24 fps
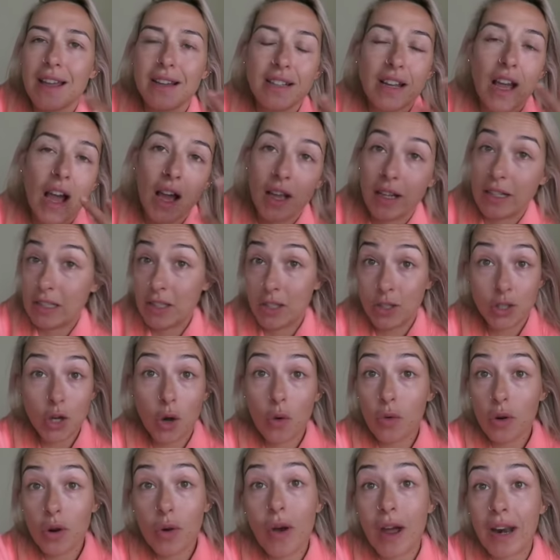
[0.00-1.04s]
and I
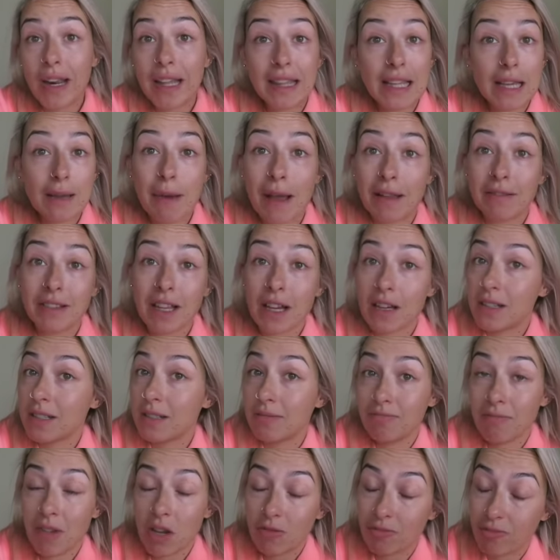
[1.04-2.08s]
don't know anything about that.
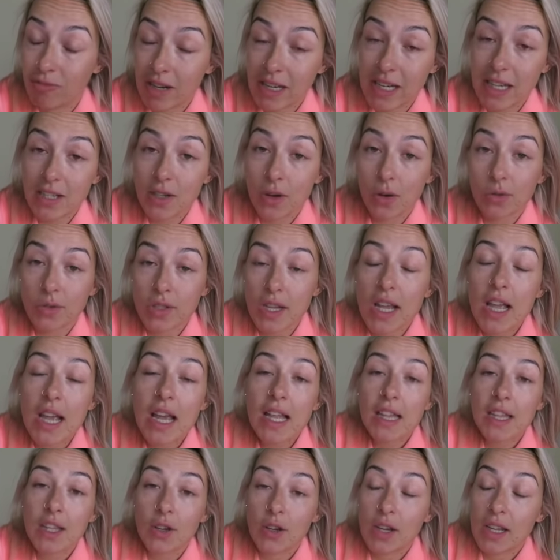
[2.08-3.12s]
I really don't.
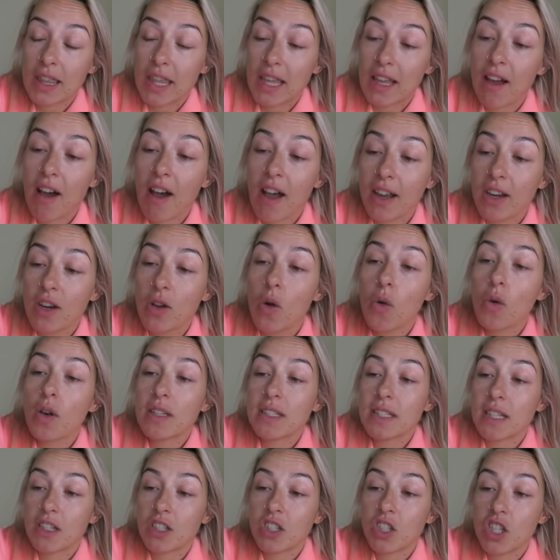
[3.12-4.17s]
The only thing I know
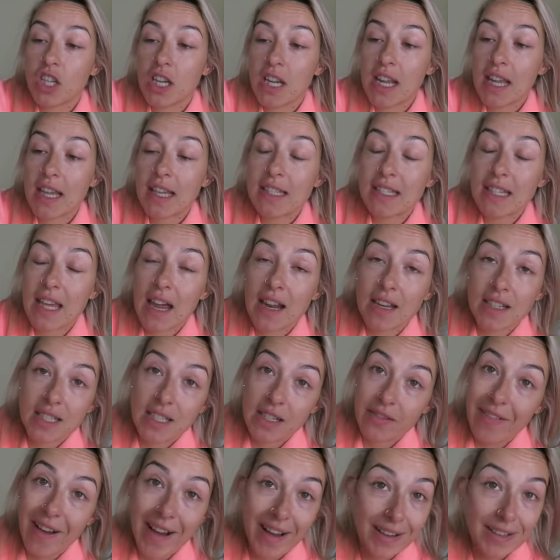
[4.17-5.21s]
is that she is
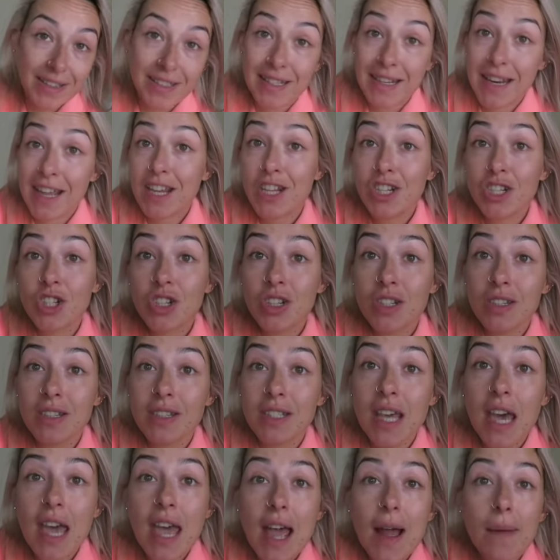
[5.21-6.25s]
anti-vaccinations.